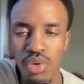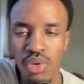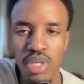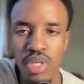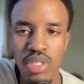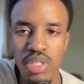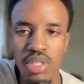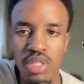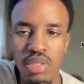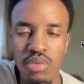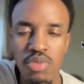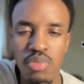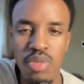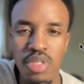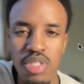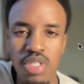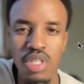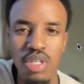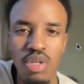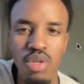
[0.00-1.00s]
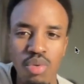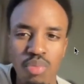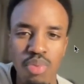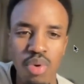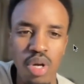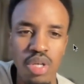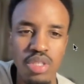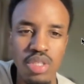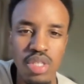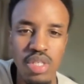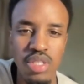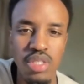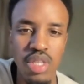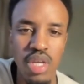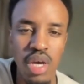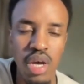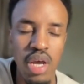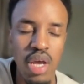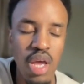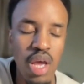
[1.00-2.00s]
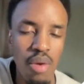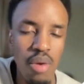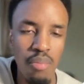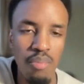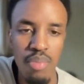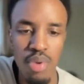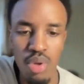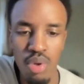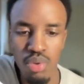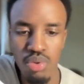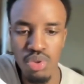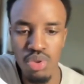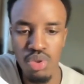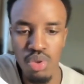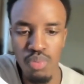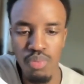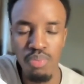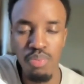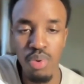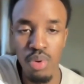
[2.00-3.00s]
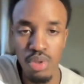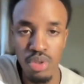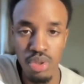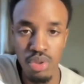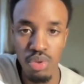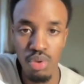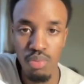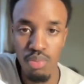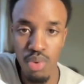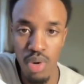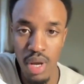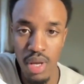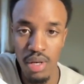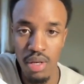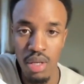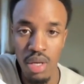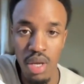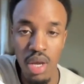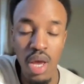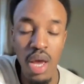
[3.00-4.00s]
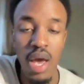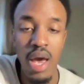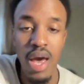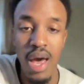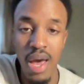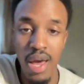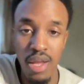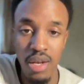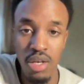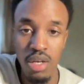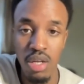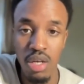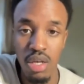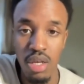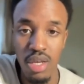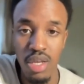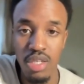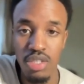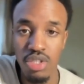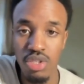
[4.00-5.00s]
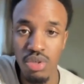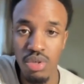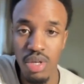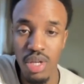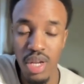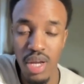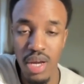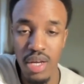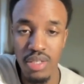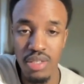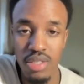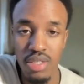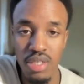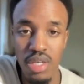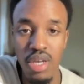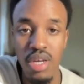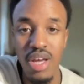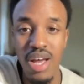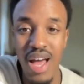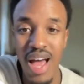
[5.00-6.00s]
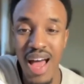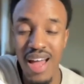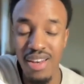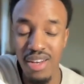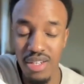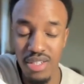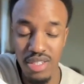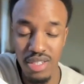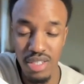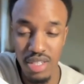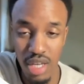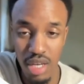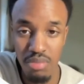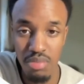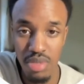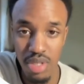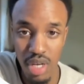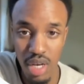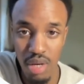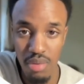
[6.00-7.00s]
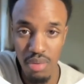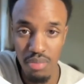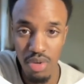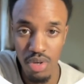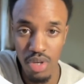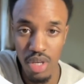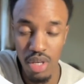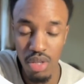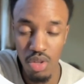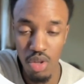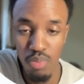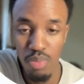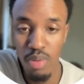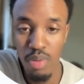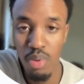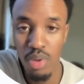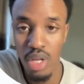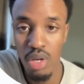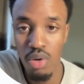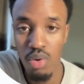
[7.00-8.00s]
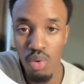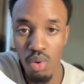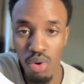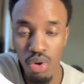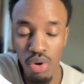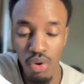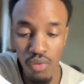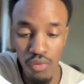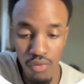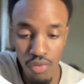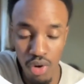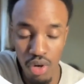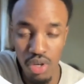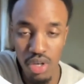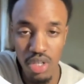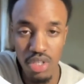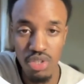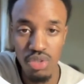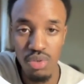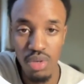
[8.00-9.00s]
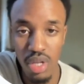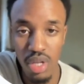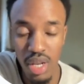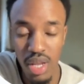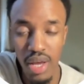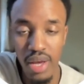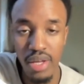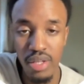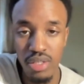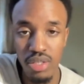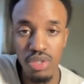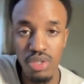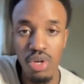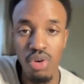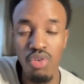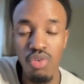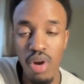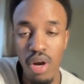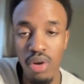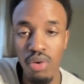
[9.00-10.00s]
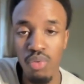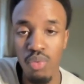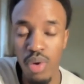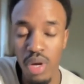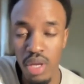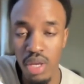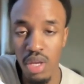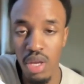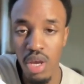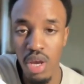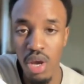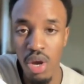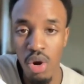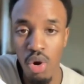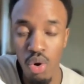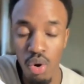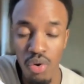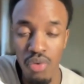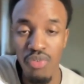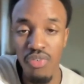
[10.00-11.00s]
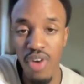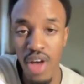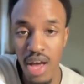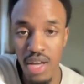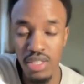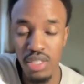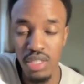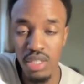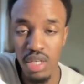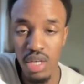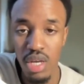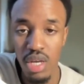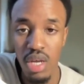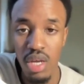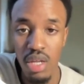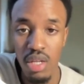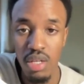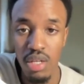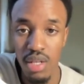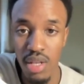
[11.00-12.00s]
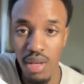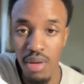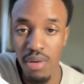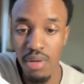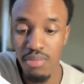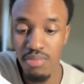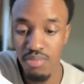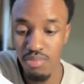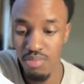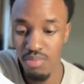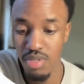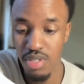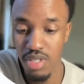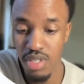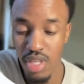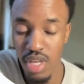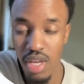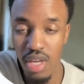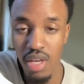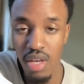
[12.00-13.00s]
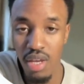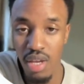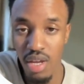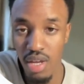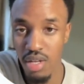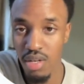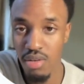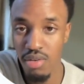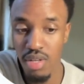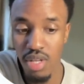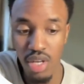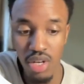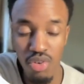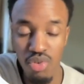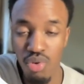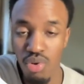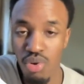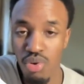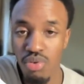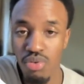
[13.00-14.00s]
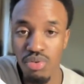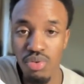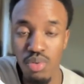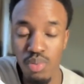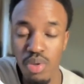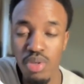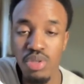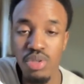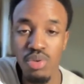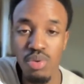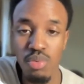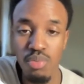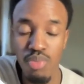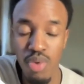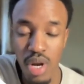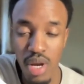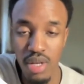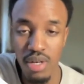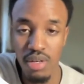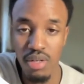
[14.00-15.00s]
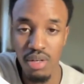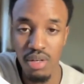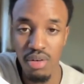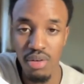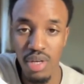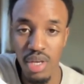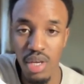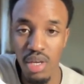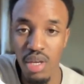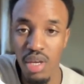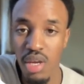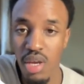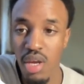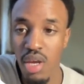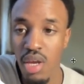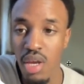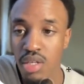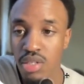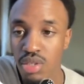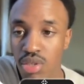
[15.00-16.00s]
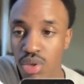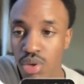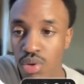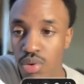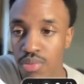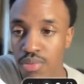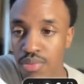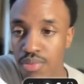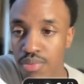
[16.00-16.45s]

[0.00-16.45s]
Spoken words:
is, it's basically a process that builds your personal brand and gets you clients at the same time. Okay, the people that don't convert into clients right away or fast, they stay and they grow your personal brand. Okay, so